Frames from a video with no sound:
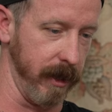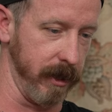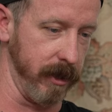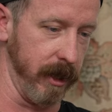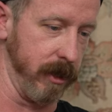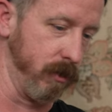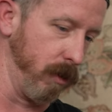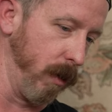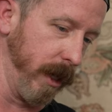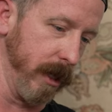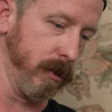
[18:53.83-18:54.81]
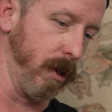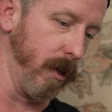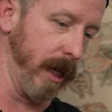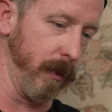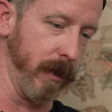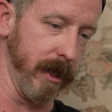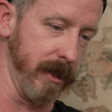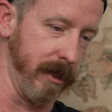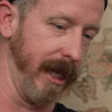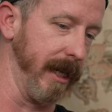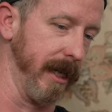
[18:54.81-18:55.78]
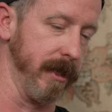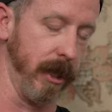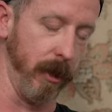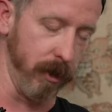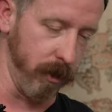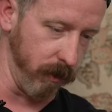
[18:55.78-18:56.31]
It's growing, and I want to see it continue to